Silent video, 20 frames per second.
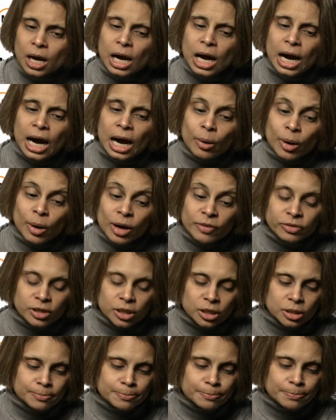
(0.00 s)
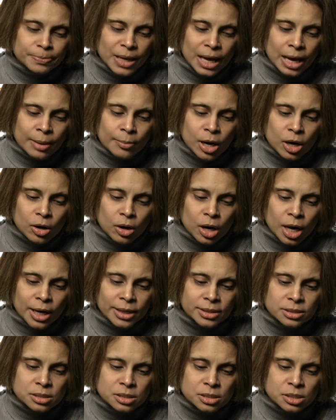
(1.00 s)
However,
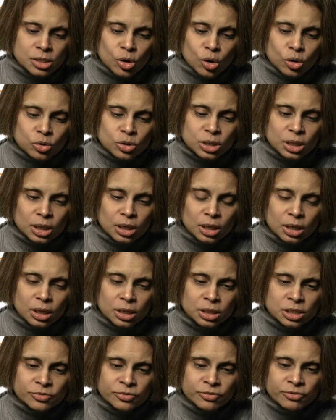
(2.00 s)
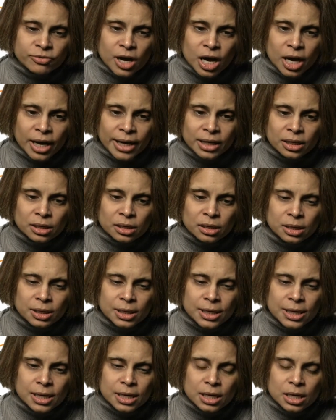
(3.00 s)
MRI does not define
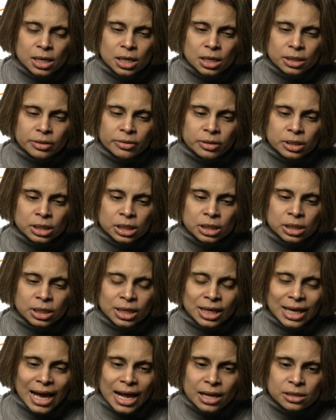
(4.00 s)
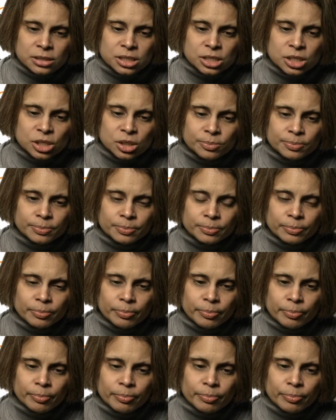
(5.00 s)
the calcium
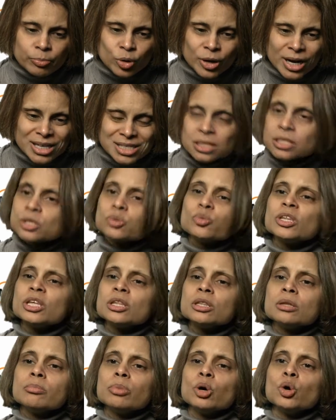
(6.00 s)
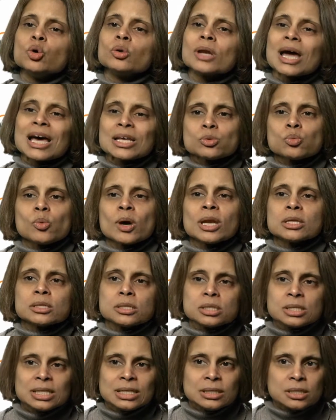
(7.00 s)
presence within the bone as well
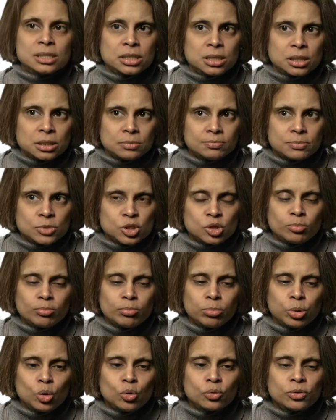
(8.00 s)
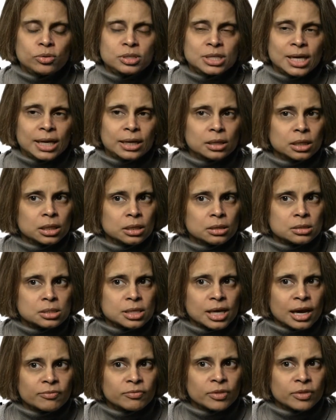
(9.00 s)
as CT. So both techniques have